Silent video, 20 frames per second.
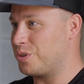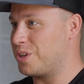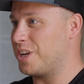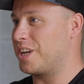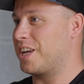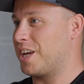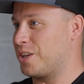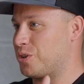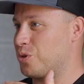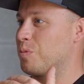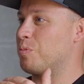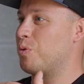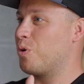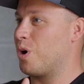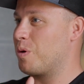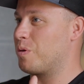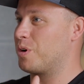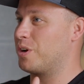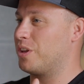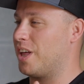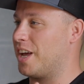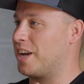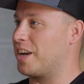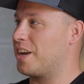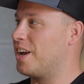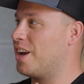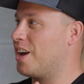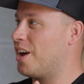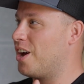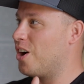Did it get to a point where you're like,
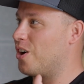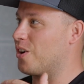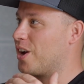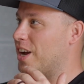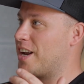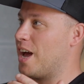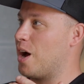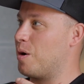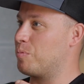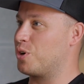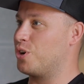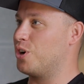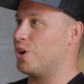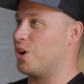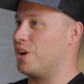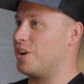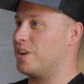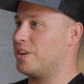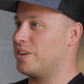okay, now I'm good.